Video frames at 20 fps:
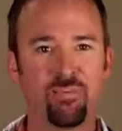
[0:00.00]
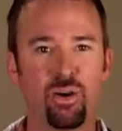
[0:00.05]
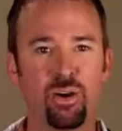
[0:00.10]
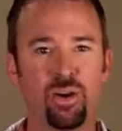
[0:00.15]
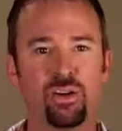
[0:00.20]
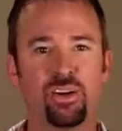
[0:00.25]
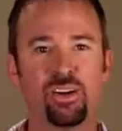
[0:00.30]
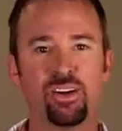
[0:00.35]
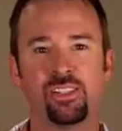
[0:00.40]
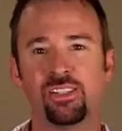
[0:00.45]

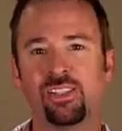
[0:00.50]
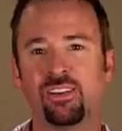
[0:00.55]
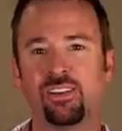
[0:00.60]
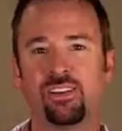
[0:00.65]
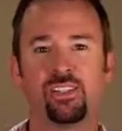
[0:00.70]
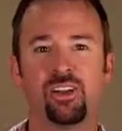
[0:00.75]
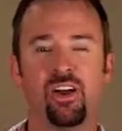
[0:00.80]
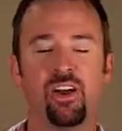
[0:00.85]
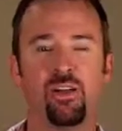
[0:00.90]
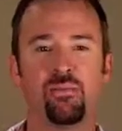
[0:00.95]
part in our
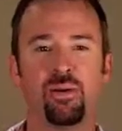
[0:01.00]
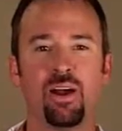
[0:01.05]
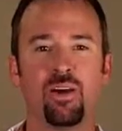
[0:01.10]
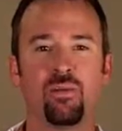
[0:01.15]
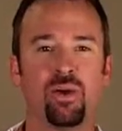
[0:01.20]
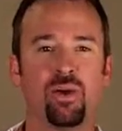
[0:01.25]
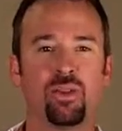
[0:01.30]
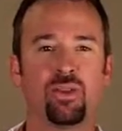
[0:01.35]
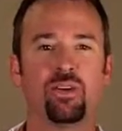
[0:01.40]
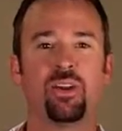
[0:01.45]
series all about
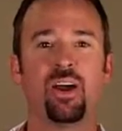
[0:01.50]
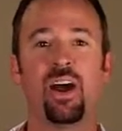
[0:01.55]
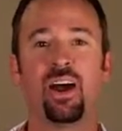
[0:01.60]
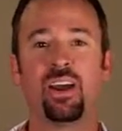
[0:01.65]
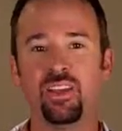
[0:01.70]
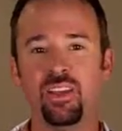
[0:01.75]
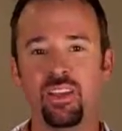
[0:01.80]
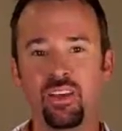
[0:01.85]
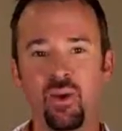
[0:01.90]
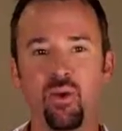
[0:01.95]
whether or not
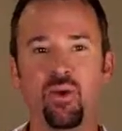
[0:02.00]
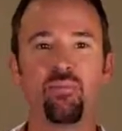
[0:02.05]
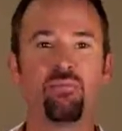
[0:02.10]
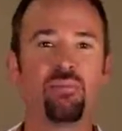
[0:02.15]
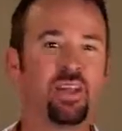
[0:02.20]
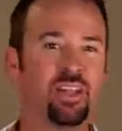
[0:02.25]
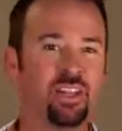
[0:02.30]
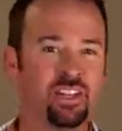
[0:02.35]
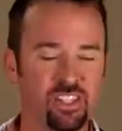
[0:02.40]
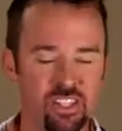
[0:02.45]
you're
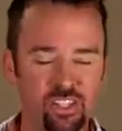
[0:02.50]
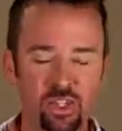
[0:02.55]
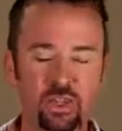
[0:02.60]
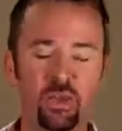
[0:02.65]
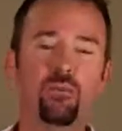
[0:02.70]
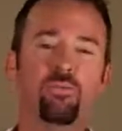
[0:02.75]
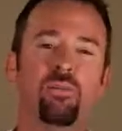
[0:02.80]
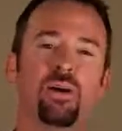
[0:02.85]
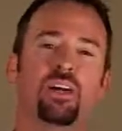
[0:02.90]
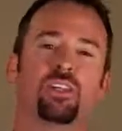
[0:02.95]
paying
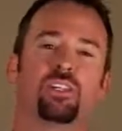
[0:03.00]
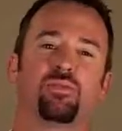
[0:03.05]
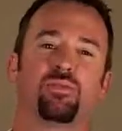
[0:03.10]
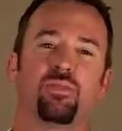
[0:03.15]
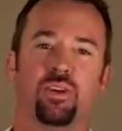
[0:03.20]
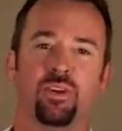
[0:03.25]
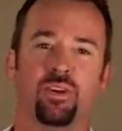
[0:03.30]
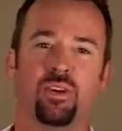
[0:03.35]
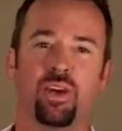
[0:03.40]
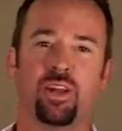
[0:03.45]
too much for
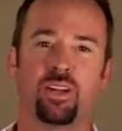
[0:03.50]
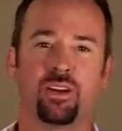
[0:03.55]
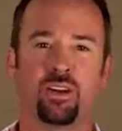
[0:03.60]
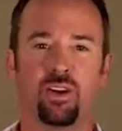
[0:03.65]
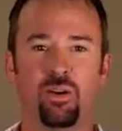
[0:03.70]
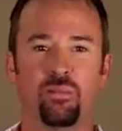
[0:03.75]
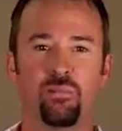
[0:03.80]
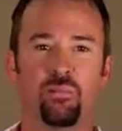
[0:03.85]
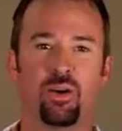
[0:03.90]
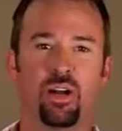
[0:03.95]
your credit
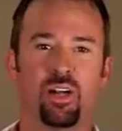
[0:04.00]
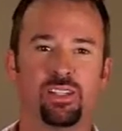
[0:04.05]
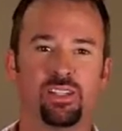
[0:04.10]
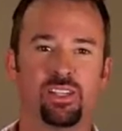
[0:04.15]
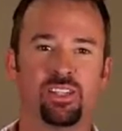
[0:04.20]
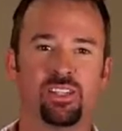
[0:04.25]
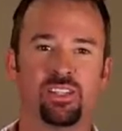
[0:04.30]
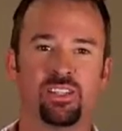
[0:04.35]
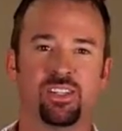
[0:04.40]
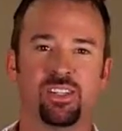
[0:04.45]
card
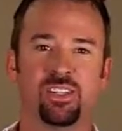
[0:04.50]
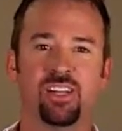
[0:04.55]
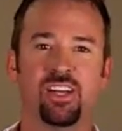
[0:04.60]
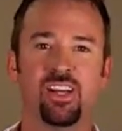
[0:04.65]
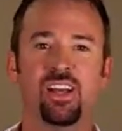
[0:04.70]
processing.